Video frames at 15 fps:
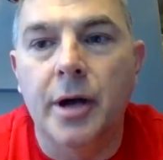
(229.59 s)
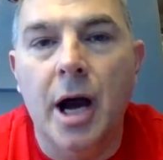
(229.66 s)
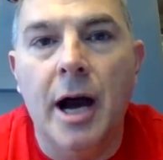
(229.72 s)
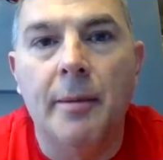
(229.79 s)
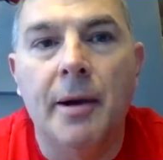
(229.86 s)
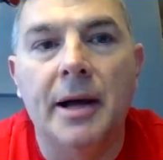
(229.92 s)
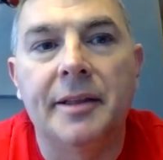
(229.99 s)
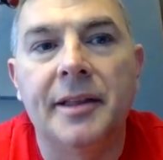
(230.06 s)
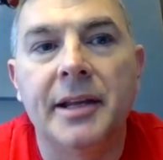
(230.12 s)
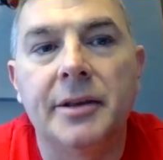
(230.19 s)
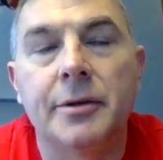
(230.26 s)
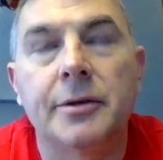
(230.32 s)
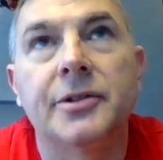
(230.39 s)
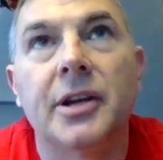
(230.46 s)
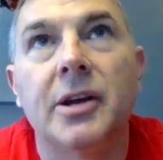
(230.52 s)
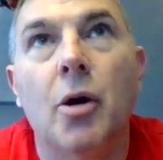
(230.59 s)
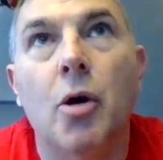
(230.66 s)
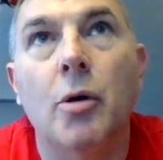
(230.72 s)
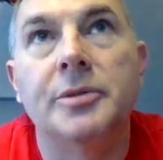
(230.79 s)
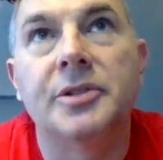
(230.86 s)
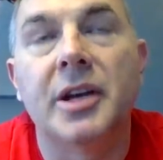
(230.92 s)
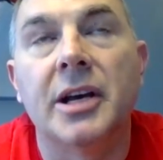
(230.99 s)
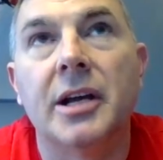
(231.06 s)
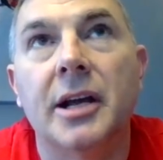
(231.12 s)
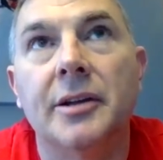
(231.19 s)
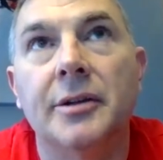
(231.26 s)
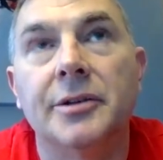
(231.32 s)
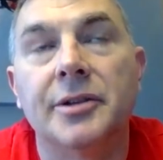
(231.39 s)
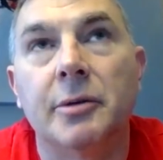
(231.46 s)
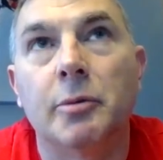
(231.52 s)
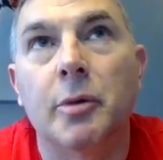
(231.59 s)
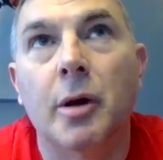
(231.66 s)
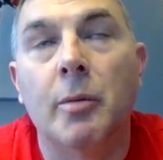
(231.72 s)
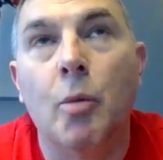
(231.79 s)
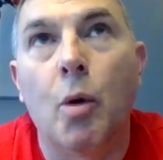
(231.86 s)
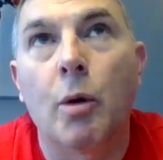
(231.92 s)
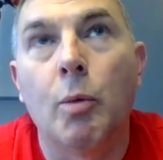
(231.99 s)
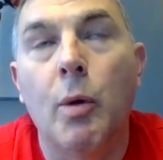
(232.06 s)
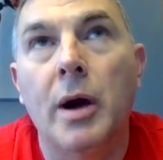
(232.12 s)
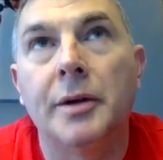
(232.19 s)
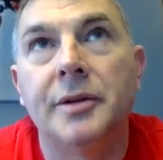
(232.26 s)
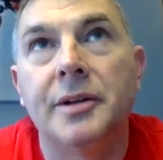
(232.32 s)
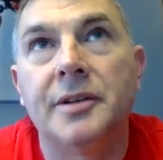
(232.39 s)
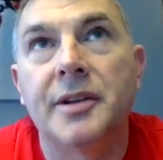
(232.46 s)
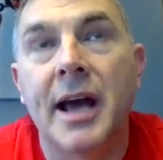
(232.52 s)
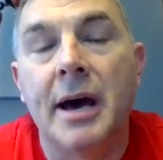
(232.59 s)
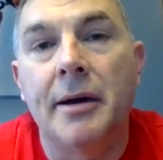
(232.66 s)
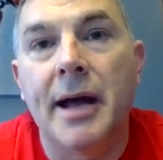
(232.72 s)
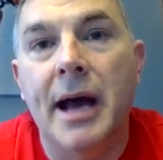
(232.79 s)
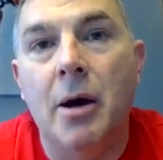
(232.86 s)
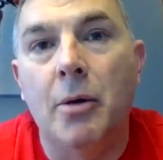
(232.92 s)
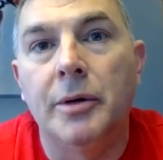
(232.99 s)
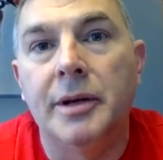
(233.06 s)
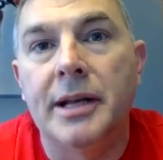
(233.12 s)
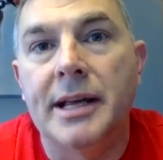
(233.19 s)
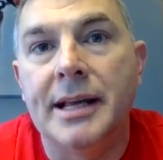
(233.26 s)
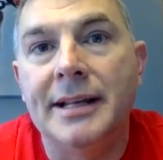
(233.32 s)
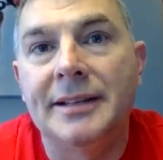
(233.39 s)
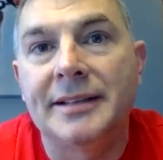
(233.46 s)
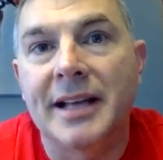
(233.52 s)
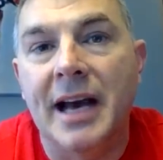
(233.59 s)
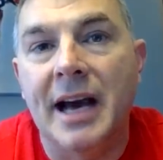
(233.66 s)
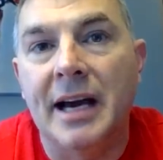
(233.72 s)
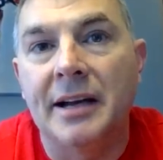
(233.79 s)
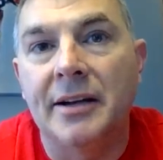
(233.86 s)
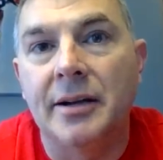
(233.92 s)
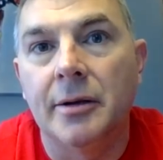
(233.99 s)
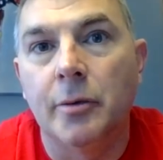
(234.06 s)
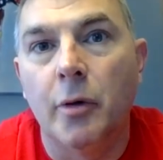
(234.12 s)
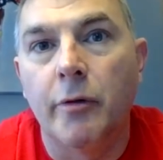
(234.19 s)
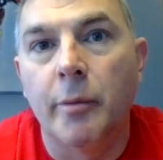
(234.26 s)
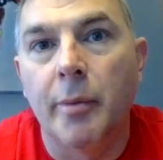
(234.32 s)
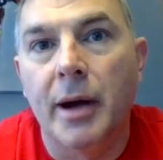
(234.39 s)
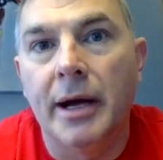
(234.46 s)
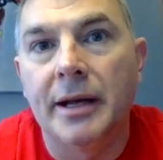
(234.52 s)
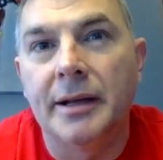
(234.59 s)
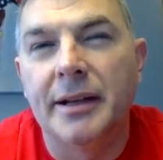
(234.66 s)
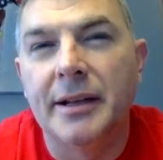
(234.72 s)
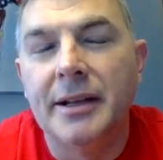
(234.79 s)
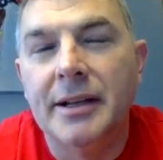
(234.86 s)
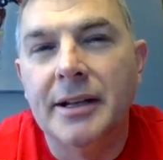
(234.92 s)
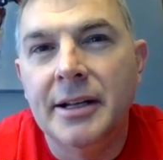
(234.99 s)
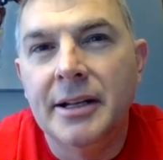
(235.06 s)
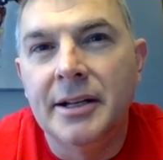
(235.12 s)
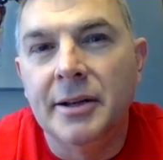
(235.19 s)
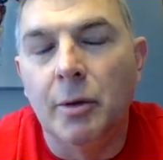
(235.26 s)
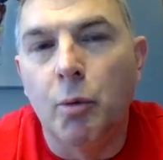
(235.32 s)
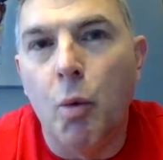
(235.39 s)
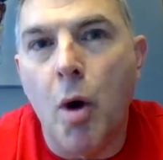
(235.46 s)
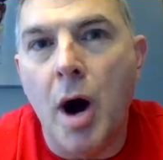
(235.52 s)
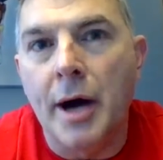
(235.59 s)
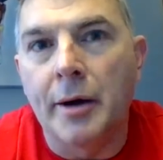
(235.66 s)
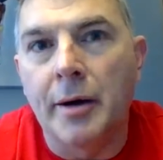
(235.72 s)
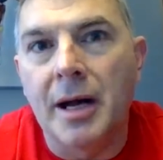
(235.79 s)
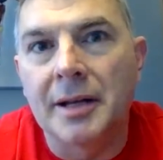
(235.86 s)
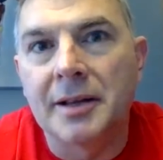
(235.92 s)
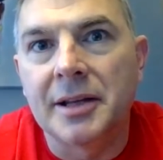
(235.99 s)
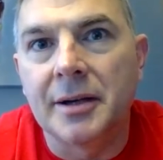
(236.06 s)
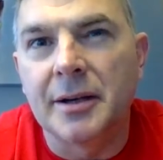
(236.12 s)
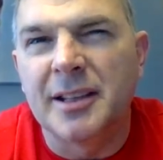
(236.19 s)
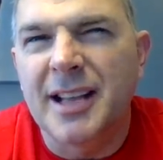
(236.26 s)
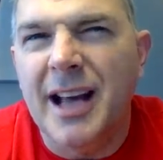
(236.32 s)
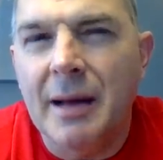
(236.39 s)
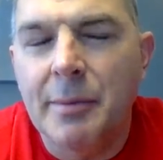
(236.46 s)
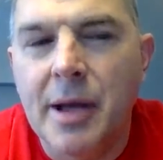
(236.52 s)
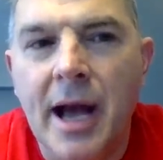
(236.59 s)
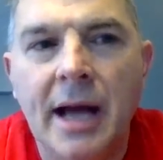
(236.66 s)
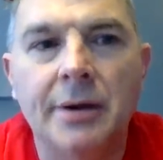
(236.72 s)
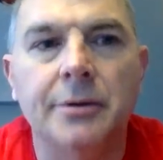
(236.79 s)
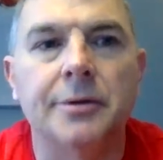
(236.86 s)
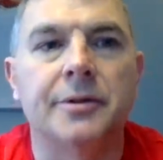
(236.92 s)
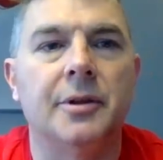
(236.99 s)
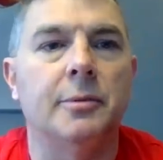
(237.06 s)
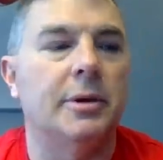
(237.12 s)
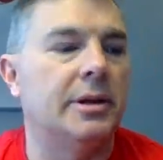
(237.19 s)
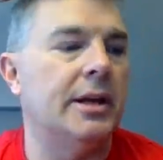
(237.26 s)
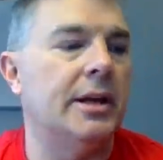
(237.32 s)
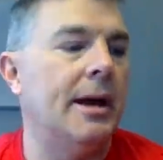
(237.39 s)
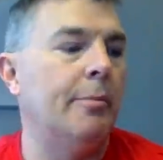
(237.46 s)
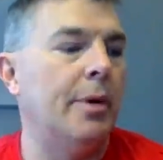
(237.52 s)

Um, I think there's a homestead, uh, there's a, a, more wealthy town out on the east side over by the water out there, Tybee Island or something like that.